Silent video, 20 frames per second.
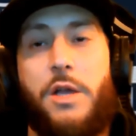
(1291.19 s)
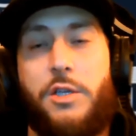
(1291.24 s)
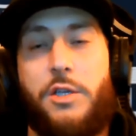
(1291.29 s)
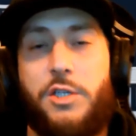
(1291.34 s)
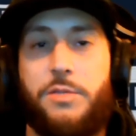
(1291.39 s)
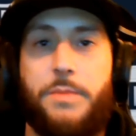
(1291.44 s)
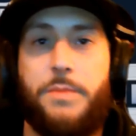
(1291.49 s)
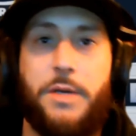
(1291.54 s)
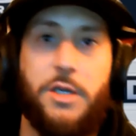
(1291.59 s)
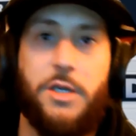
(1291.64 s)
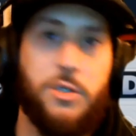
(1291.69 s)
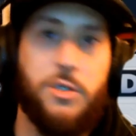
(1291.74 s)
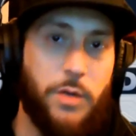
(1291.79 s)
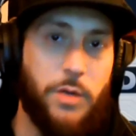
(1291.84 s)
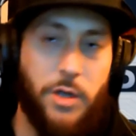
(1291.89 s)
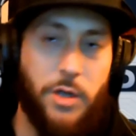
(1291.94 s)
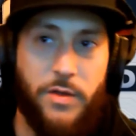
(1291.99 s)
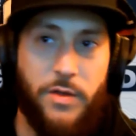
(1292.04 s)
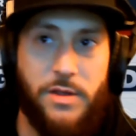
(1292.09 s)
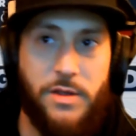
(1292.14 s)
just because we
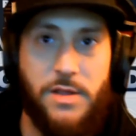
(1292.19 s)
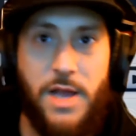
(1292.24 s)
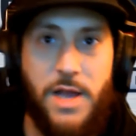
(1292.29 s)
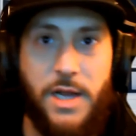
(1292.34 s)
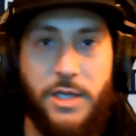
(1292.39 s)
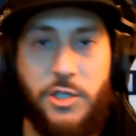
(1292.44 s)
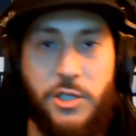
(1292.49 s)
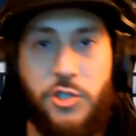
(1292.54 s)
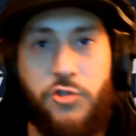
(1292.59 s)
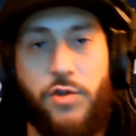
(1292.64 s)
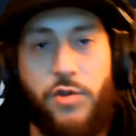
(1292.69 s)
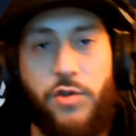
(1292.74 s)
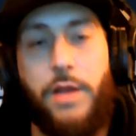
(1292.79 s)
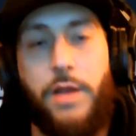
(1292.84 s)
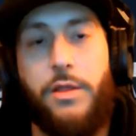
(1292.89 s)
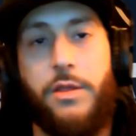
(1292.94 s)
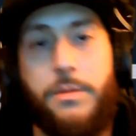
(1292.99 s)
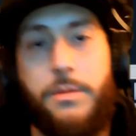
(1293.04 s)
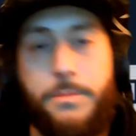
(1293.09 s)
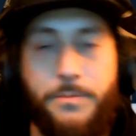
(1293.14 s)
know that's not his
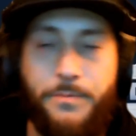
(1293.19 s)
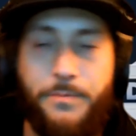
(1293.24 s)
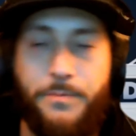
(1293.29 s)
strength.